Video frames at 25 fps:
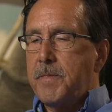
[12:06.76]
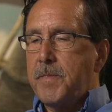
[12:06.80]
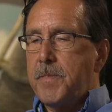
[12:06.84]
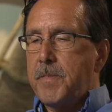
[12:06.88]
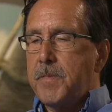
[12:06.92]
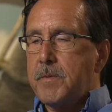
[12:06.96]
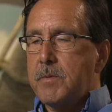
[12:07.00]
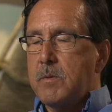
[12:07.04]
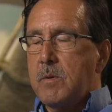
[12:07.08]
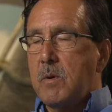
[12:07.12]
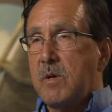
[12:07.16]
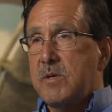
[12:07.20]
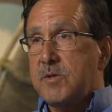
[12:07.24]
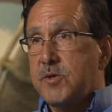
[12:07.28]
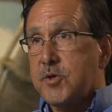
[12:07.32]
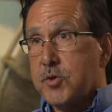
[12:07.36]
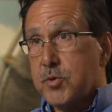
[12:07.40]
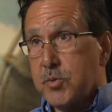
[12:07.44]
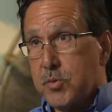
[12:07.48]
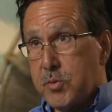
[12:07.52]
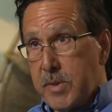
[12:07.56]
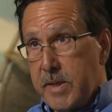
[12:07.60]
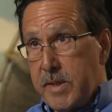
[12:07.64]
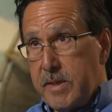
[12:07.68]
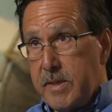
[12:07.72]
through a
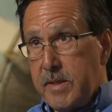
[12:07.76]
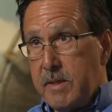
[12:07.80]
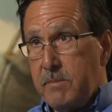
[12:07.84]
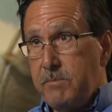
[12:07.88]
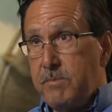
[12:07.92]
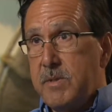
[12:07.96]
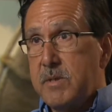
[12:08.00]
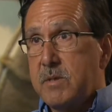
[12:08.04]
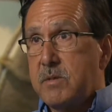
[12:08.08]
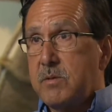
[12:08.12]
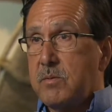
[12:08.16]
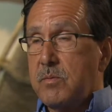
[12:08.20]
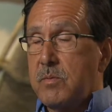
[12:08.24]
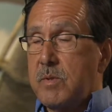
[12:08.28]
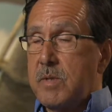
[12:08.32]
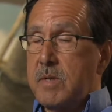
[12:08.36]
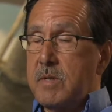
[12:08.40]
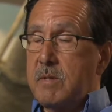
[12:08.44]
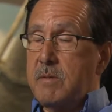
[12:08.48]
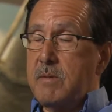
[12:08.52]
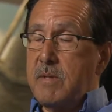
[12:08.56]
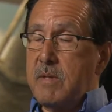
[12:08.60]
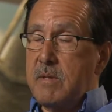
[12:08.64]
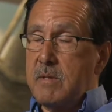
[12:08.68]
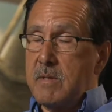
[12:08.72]
treaty
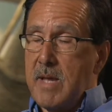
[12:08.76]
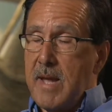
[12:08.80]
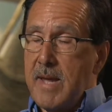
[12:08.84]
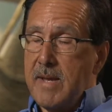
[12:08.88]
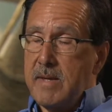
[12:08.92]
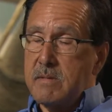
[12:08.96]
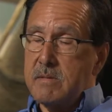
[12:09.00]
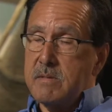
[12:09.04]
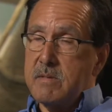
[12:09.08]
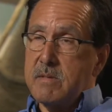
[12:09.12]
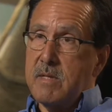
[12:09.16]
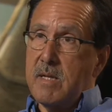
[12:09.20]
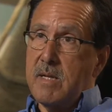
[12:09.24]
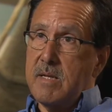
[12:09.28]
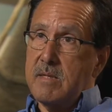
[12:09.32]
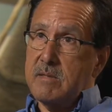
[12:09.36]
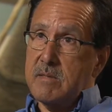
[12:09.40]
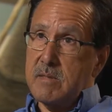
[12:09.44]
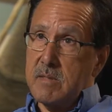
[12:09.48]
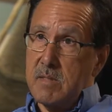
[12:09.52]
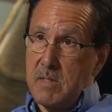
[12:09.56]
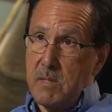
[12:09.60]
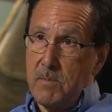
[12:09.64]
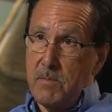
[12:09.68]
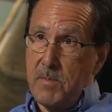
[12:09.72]
between the United States
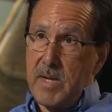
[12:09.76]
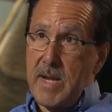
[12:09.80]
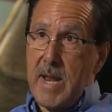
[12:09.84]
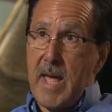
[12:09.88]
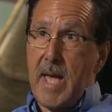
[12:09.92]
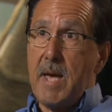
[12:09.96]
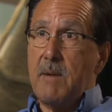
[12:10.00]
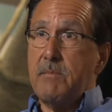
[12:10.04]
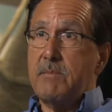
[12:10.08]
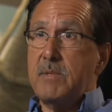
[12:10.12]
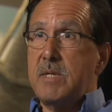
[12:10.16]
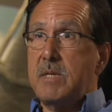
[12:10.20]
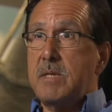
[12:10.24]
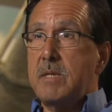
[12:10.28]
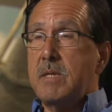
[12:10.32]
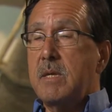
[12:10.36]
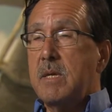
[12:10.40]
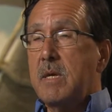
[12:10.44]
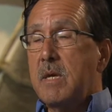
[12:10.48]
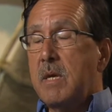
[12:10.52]
and the